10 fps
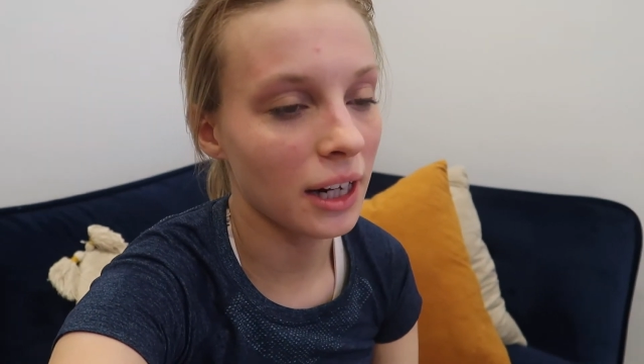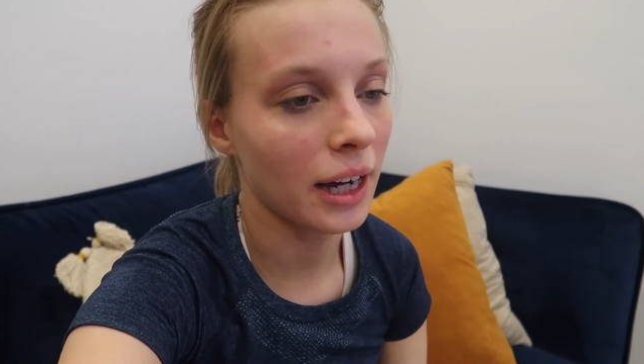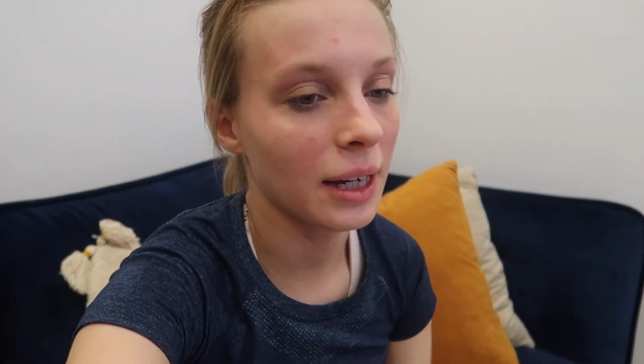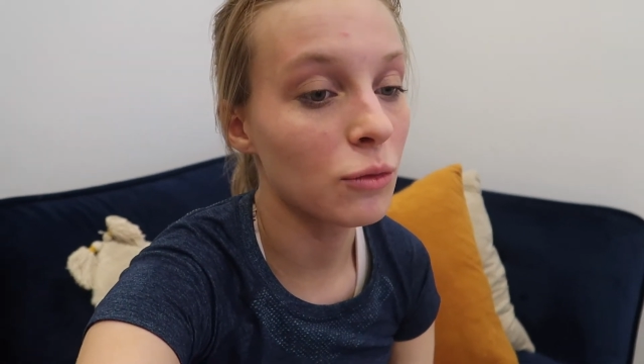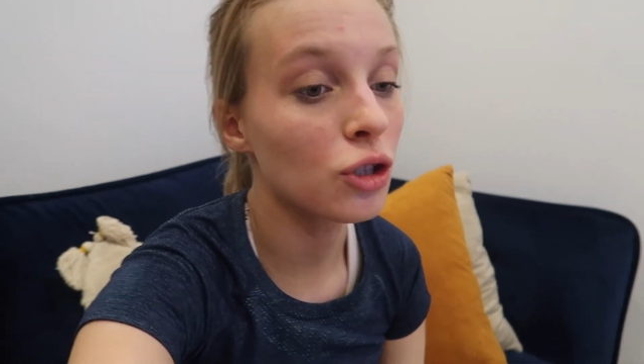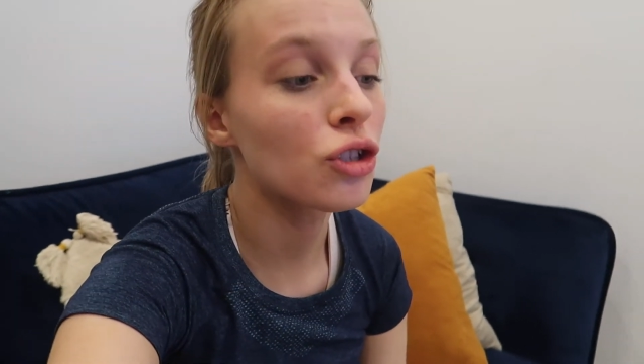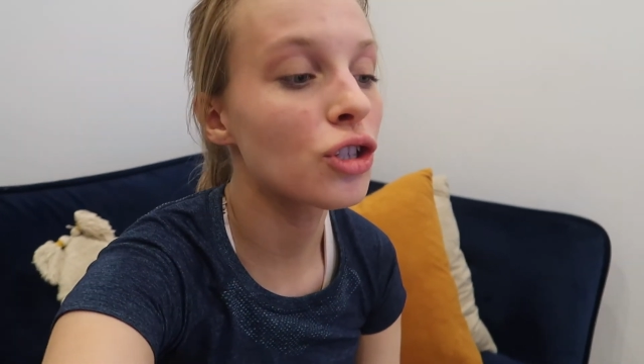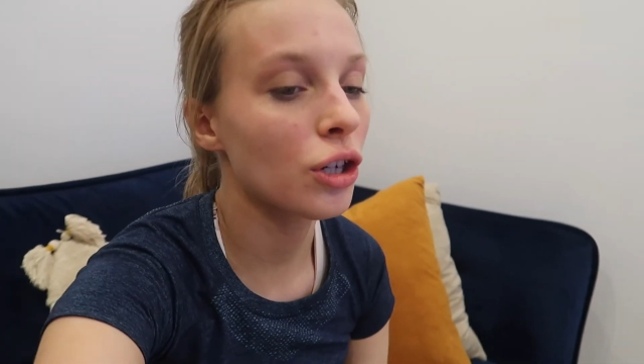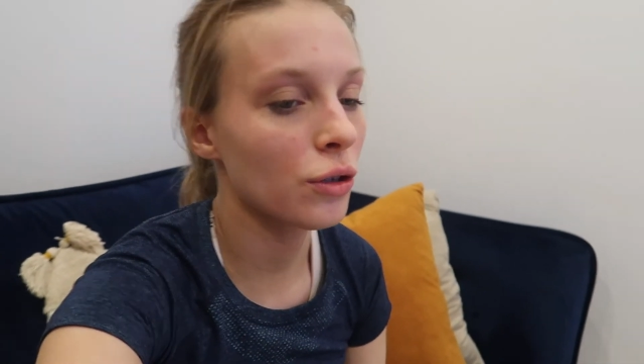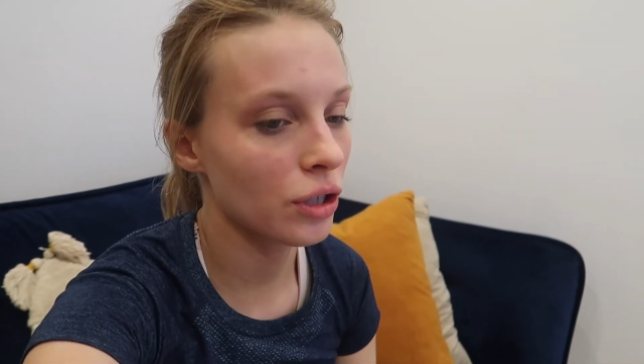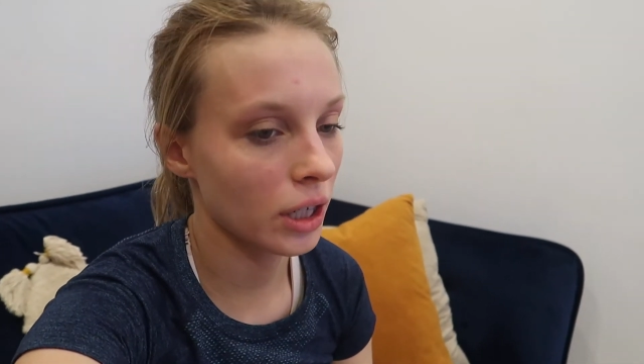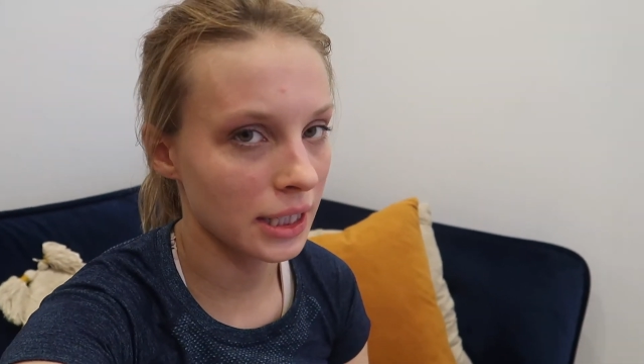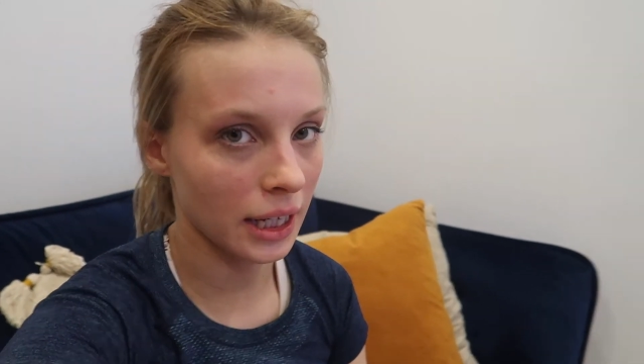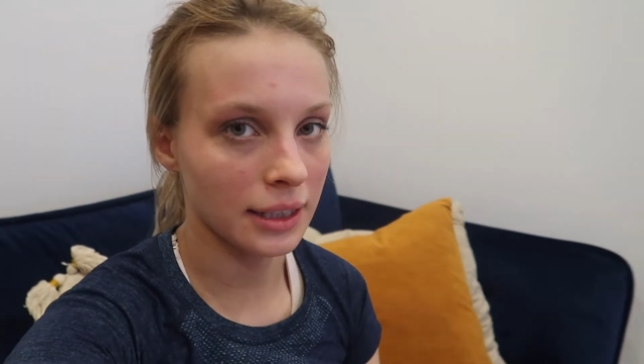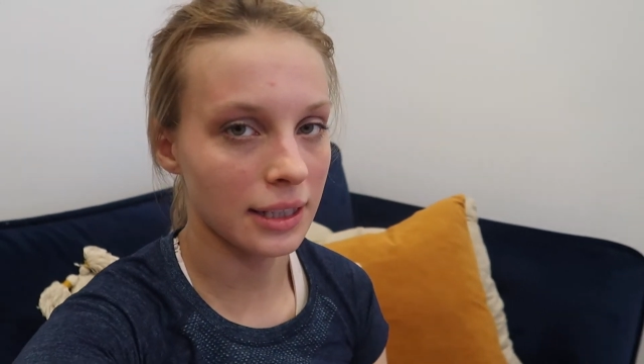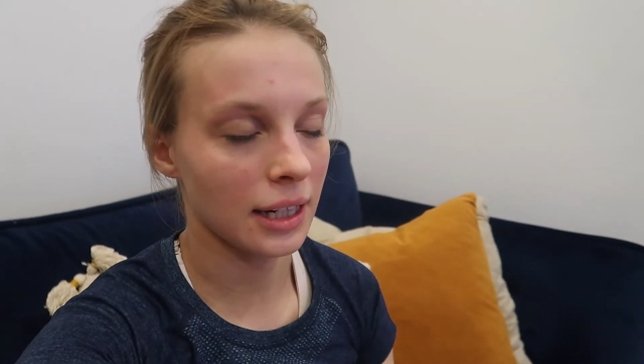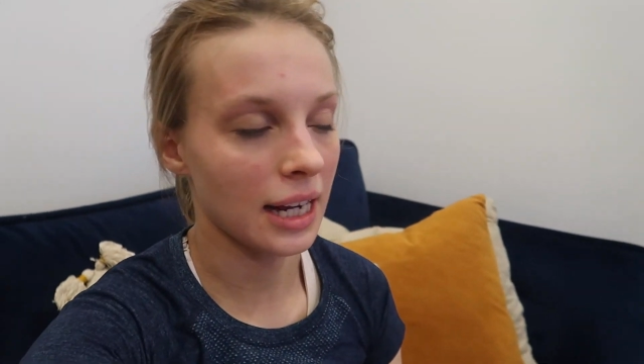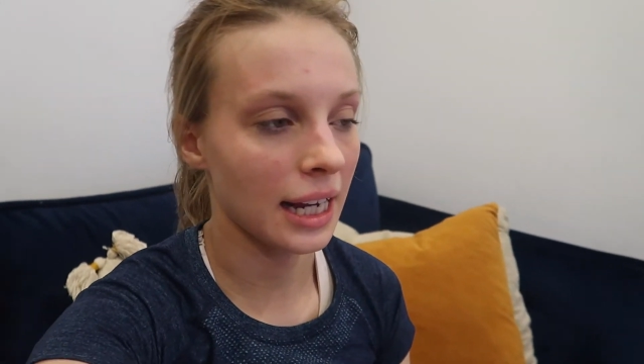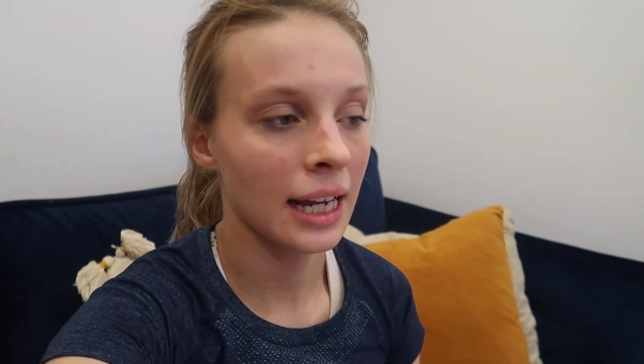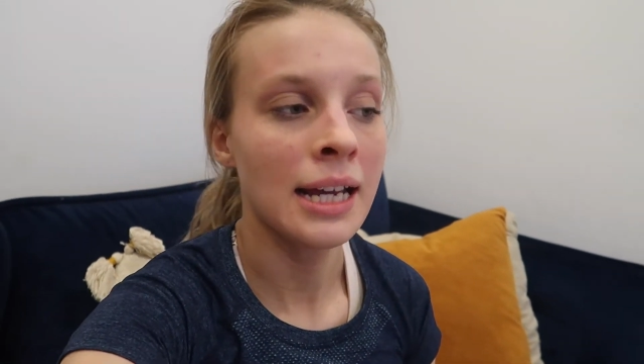and I am so so excited to
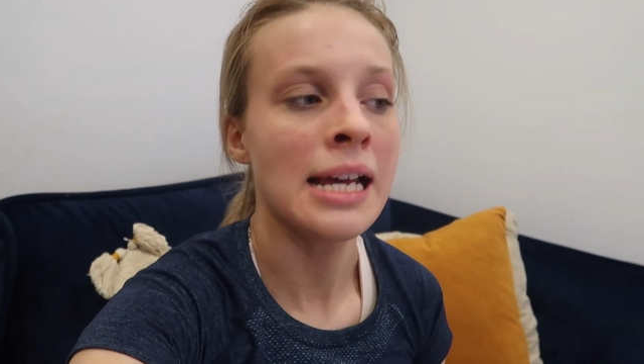like